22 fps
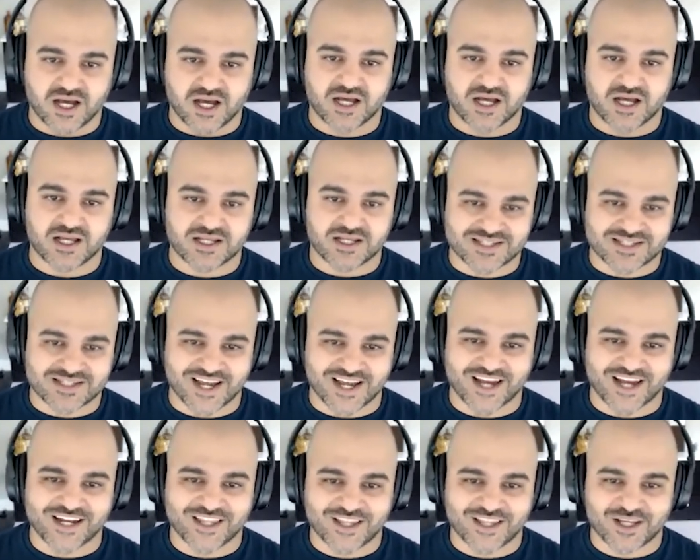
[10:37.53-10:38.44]

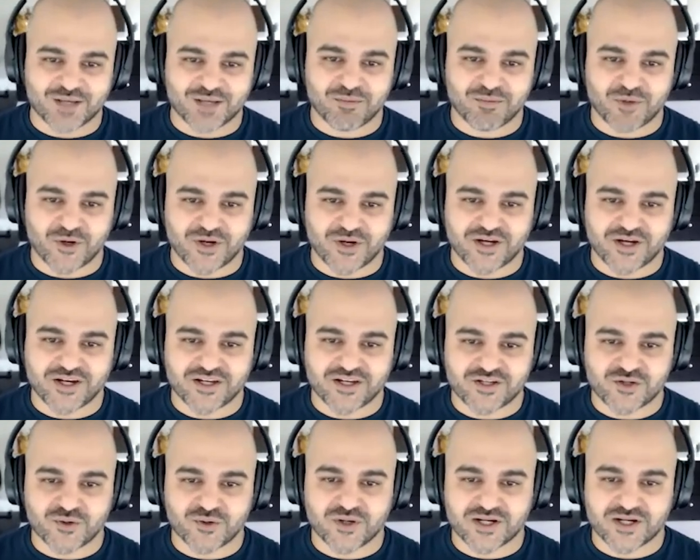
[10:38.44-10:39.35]
inside of the community
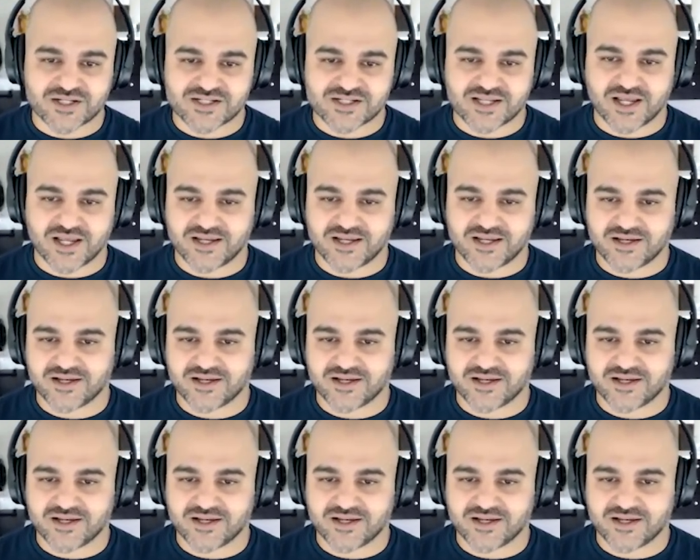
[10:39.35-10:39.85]
to an extent.